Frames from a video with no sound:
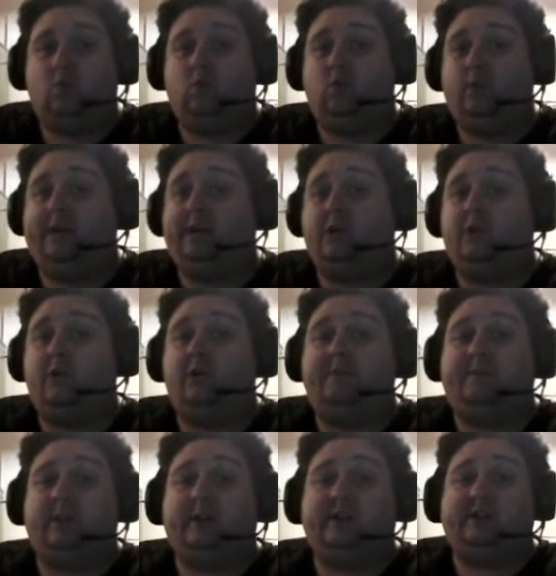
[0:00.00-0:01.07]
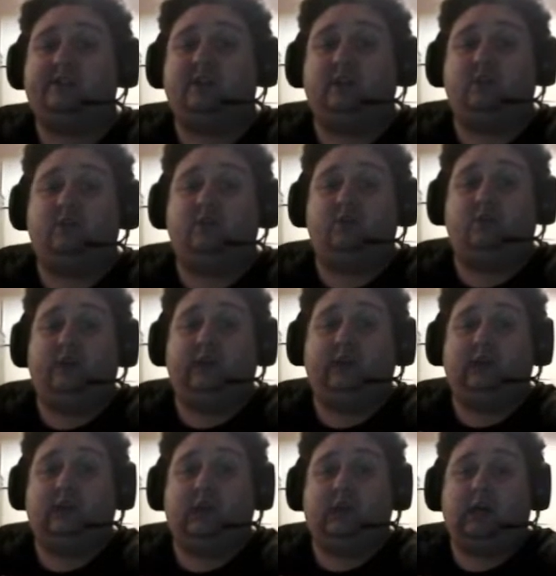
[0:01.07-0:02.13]
We don't know if they're going to start
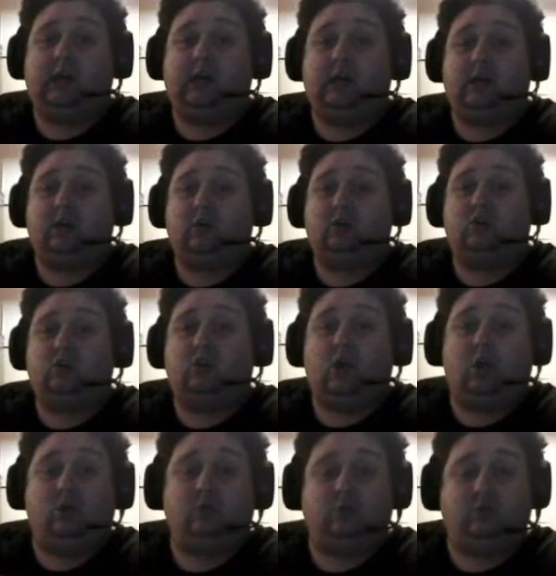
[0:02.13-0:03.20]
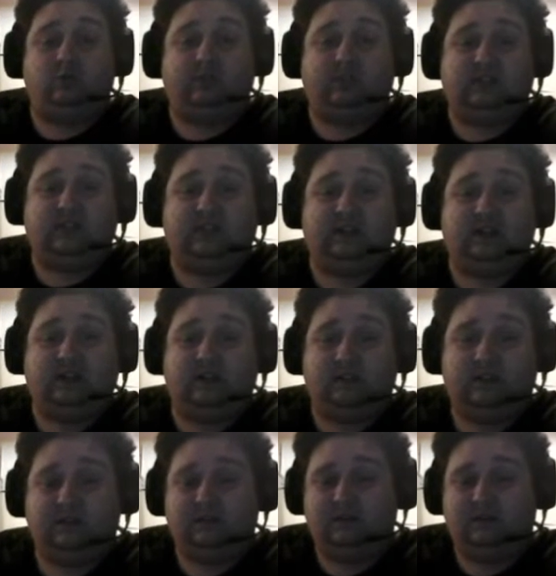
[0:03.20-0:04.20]
doing uh, closed. Uh,